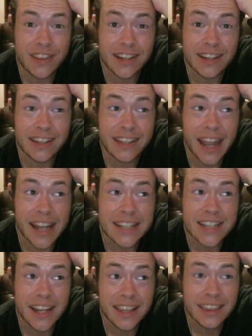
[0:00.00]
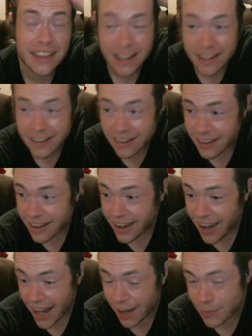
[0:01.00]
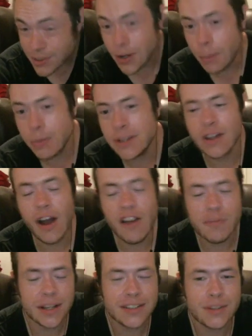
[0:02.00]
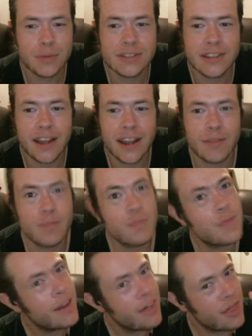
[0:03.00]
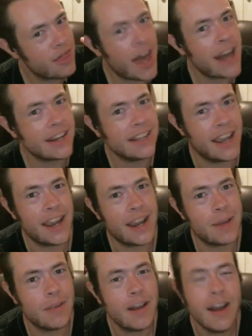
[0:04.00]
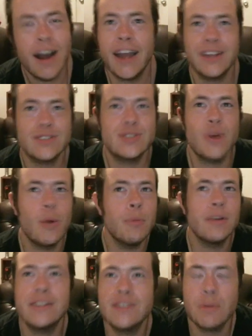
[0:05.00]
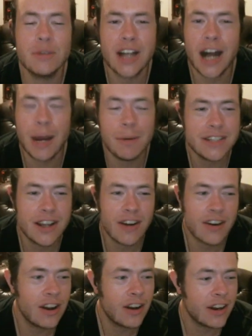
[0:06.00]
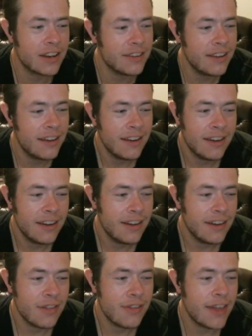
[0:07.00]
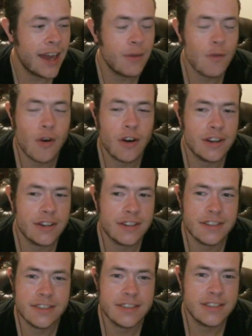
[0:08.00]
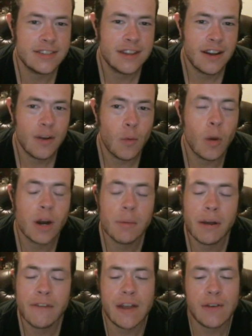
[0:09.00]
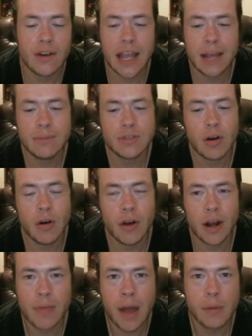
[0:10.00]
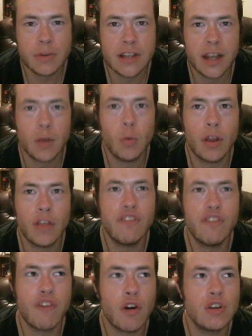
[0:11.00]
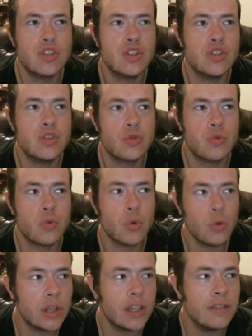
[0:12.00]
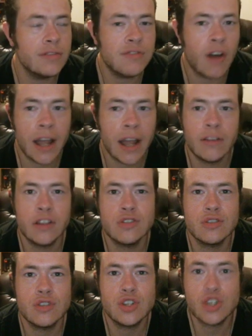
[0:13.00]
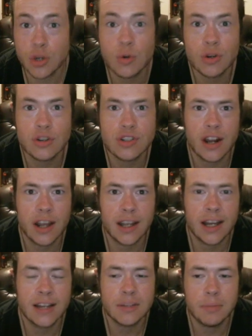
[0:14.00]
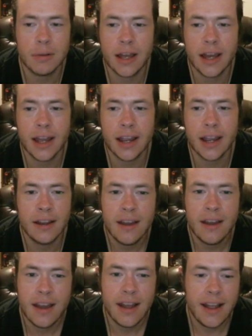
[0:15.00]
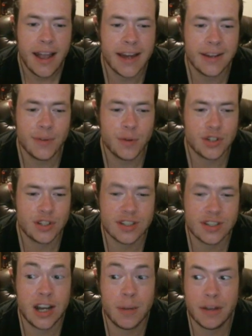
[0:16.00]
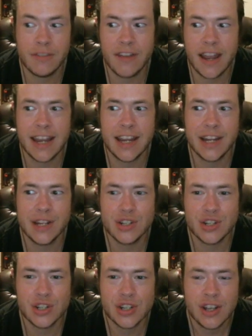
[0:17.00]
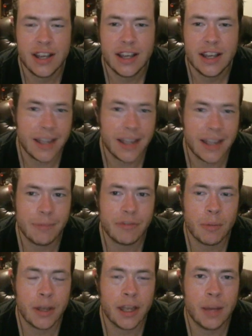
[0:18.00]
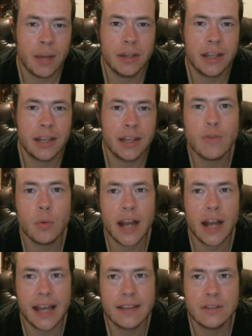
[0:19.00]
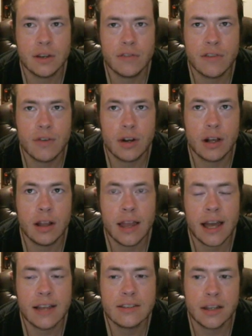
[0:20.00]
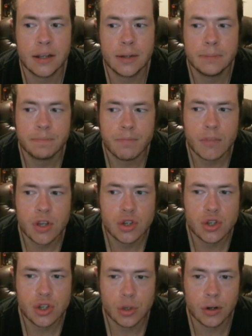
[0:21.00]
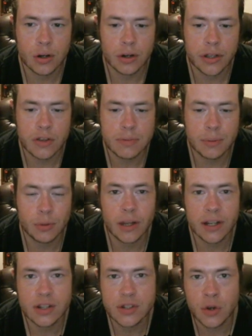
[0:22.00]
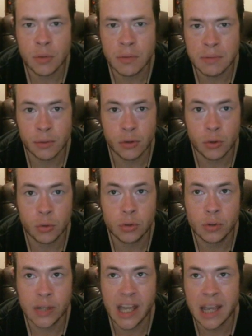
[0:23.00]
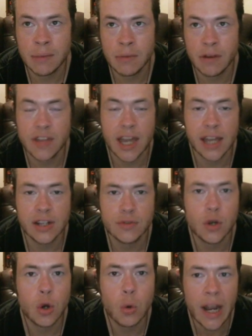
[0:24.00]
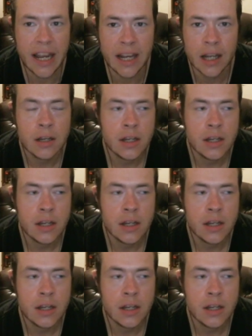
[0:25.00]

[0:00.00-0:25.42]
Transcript: It didn't catch anything. And I was so pissed off because it was like, that game. I had so much commentary on it. That was one of my favorite games growing up. That was like one of the first truly violent shooters that I got to play. And it was just this coming-of-age game for me. I mean, like, everyone has their favorite classic shooter. You know, there's people who like Doom. There's people who came of the age of Quake.